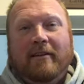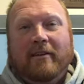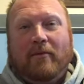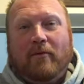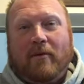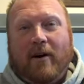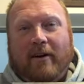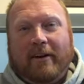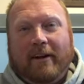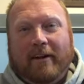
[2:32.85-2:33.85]
The
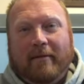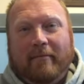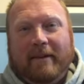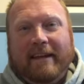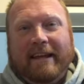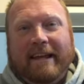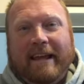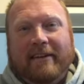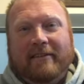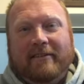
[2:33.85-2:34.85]
Walker bleeding
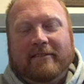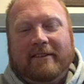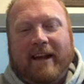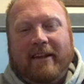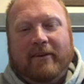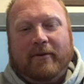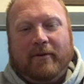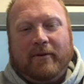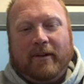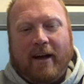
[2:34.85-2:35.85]
candle. Kind of
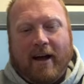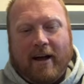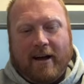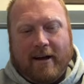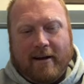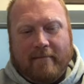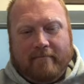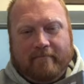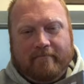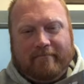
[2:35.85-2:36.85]
cool.
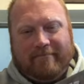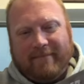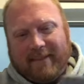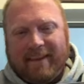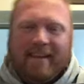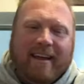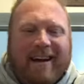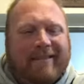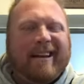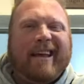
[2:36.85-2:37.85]
Um,
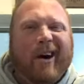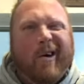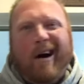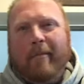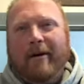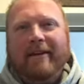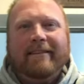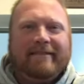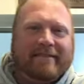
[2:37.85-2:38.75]
I'm kind of ho-hum on it.